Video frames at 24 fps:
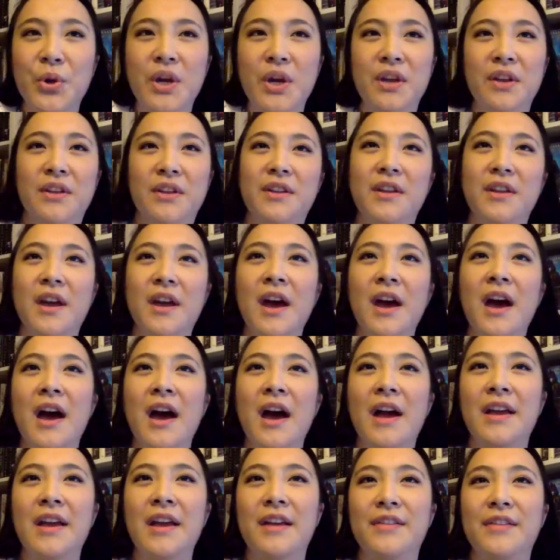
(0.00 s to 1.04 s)
I, can... I agree.
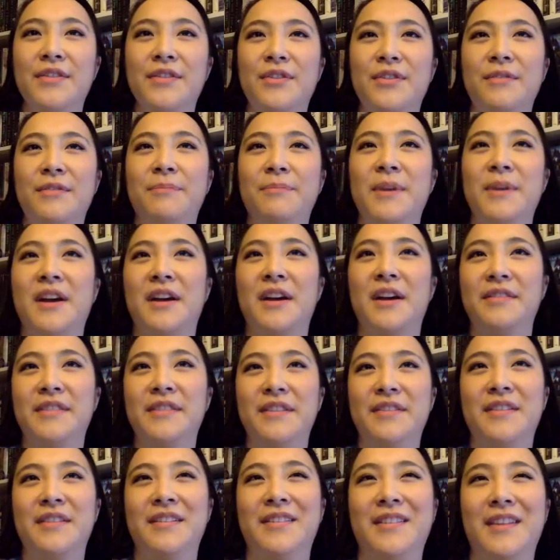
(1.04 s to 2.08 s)
I guess because
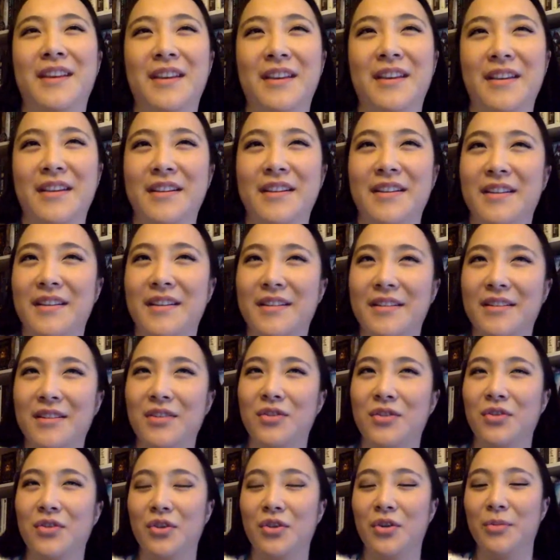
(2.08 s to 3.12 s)
this is like... This
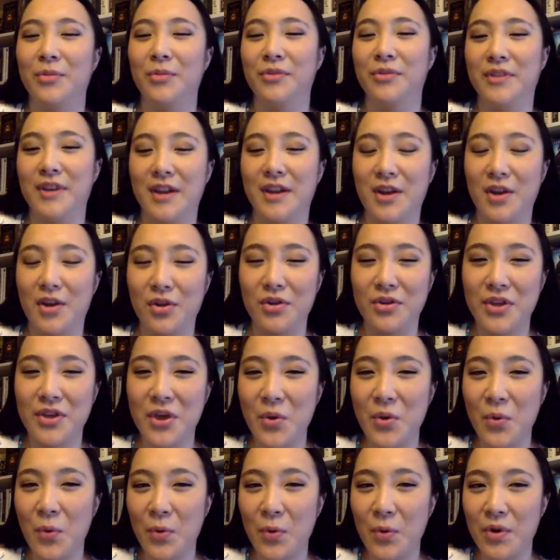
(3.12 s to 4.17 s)
is almost like a, the
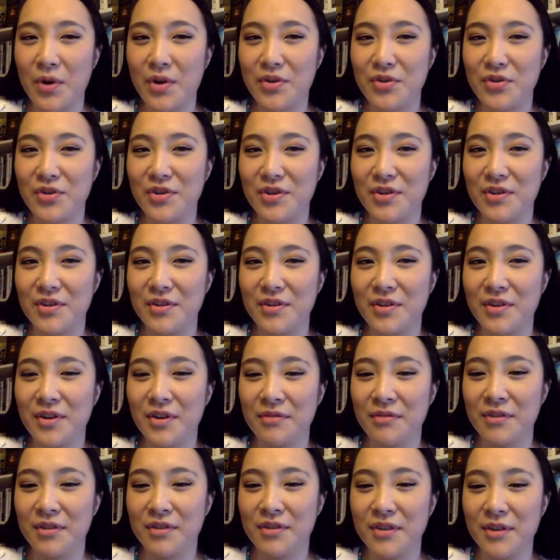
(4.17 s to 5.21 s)
origin of
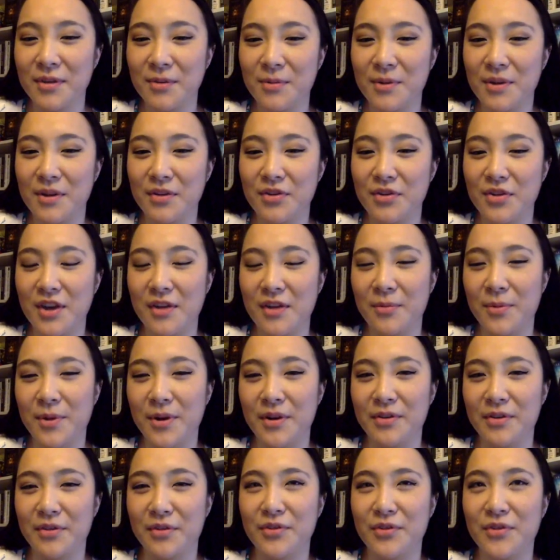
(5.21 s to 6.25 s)
the Sea Witch. I would
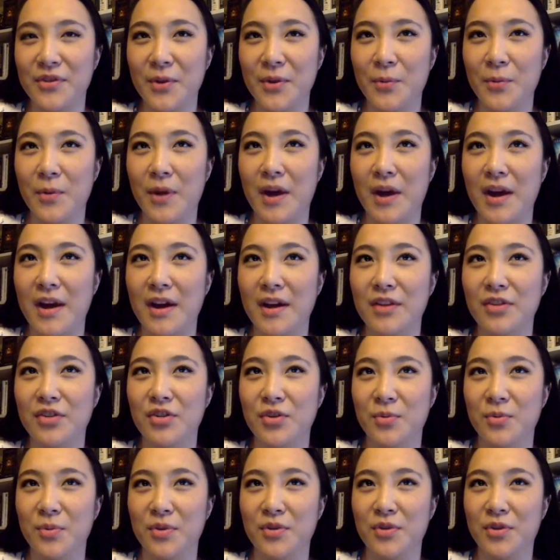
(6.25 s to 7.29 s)
understand why she
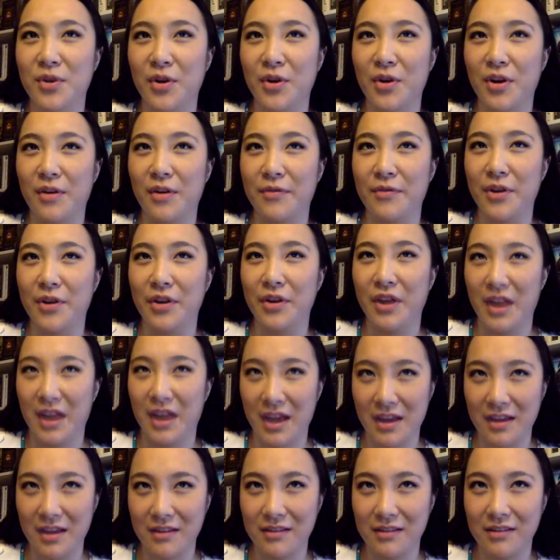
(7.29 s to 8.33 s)
would start off on
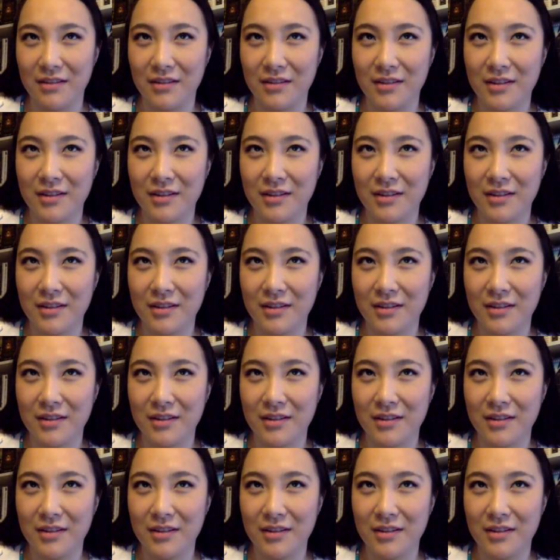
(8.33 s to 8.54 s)
land.